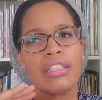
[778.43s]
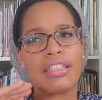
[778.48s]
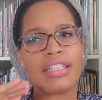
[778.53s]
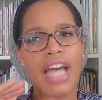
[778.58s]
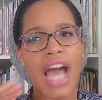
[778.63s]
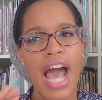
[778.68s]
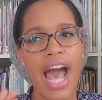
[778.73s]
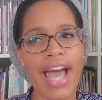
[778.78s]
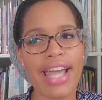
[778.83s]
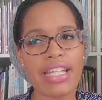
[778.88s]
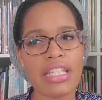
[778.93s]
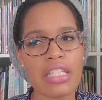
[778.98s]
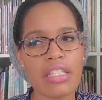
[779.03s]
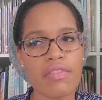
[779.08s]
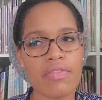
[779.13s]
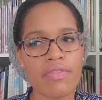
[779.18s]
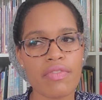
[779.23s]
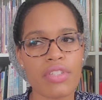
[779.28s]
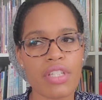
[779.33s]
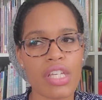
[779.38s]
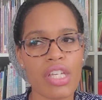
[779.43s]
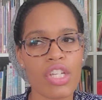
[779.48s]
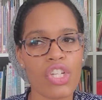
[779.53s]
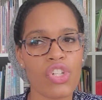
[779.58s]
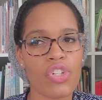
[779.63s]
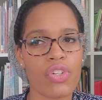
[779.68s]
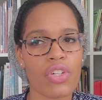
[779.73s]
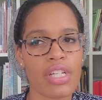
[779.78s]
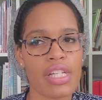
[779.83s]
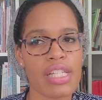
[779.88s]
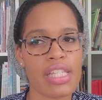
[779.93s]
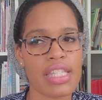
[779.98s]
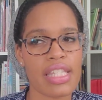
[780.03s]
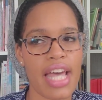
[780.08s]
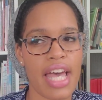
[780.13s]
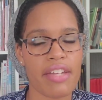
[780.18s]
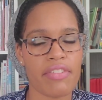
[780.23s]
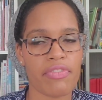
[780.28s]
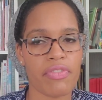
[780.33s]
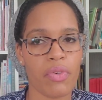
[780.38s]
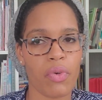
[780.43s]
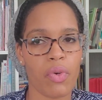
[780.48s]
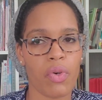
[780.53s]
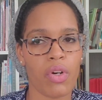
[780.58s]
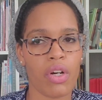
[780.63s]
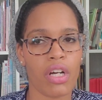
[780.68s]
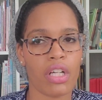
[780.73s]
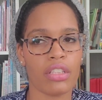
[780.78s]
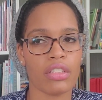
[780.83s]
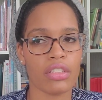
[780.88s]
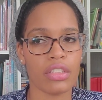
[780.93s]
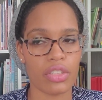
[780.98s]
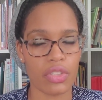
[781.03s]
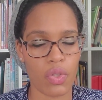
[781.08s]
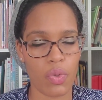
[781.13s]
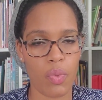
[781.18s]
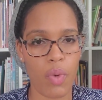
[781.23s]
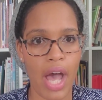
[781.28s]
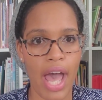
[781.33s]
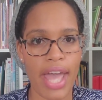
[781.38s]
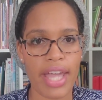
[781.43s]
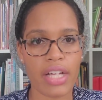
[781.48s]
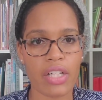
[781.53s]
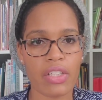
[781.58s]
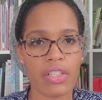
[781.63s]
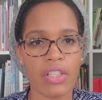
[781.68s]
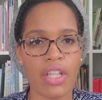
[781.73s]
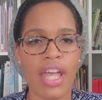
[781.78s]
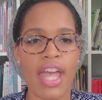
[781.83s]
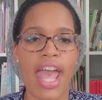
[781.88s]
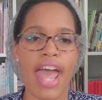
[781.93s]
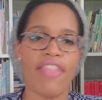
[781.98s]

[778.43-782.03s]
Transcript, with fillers: kind of decrease that for a little while